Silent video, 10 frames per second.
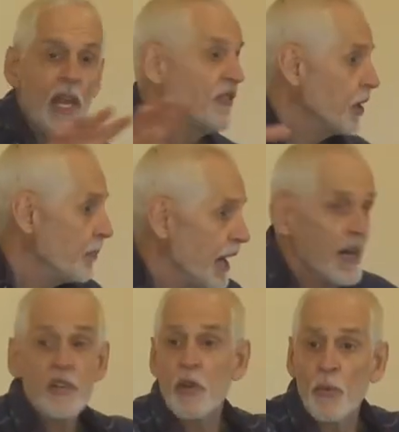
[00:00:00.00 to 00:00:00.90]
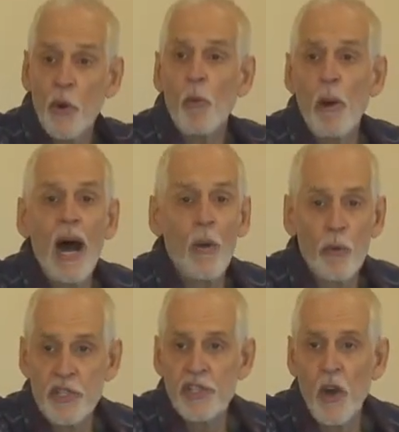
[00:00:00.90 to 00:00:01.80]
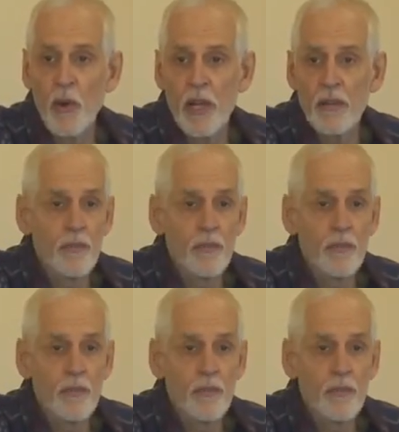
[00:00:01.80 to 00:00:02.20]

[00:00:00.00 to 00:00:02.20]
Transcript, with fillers: If you're married to a robot, would you know it?